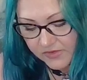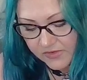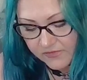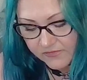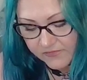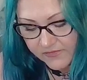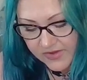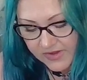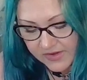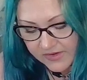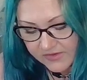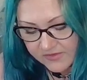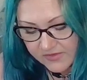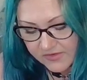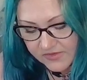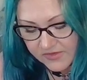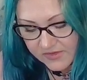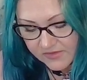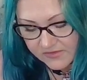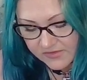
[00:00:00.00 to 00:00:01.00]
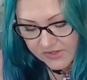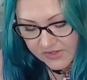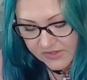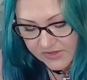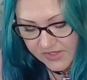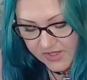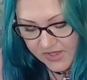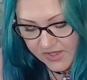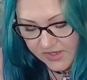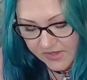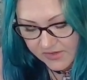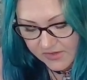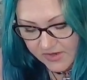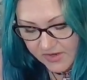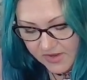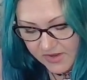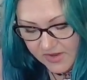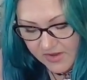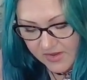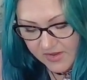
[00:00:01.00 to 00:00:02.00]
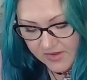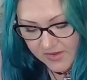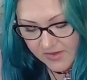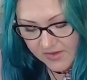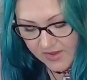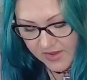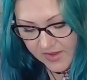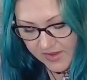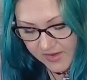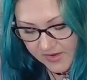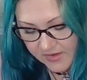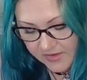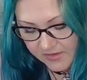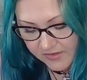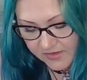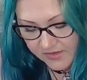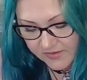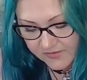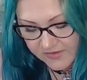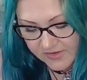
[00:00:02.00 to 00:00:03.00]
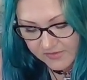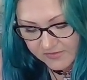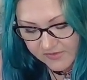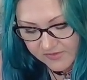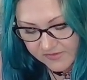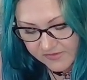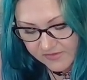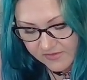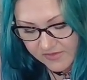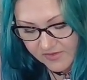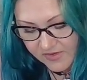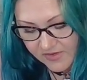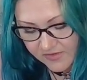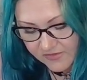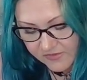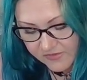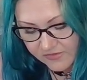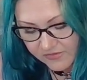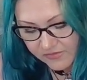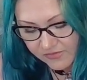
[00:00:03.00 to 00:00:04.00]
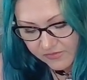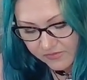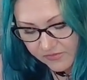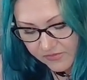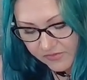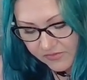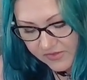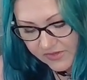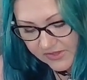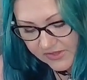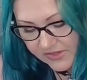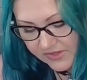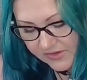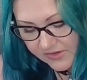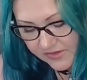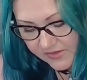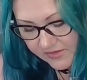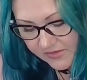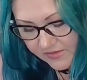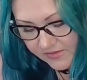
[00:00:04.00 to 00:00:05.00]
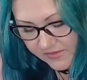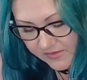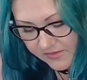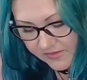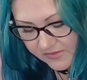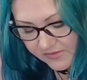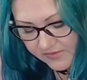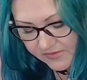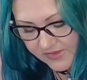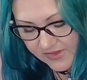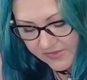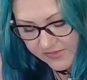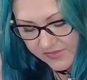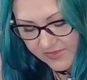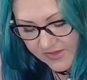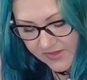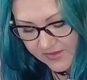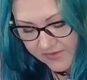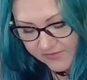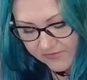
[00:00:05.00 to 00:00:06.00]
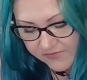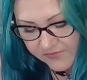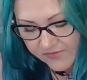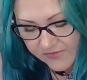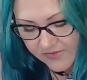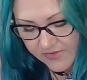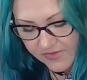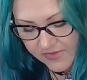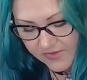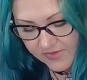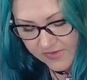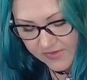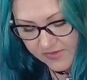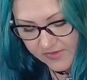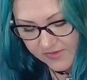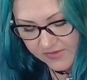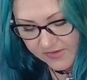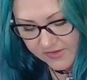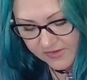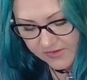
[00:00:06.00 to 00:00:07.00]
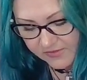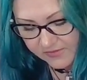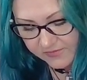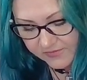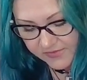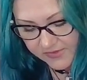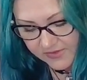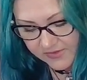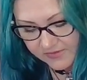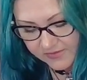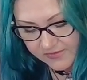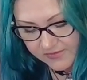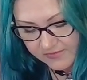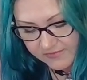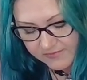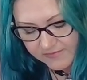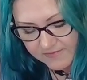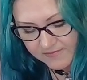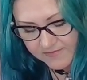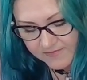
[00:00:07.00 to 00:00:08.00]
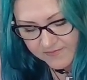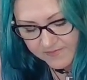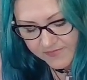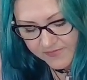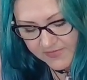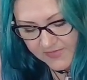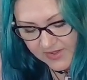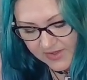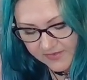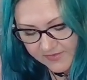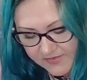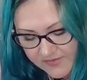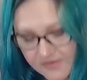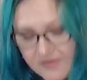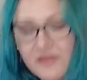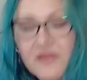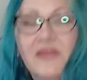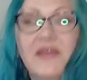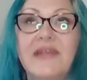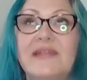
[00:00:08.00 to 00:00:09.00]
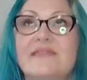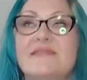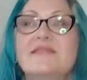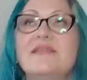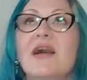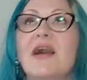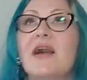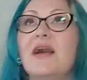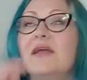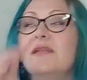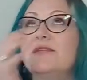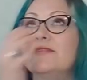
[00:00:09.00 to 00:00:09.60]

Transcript: advice and things like that. And a lot of times it's not truly that they've, that it's not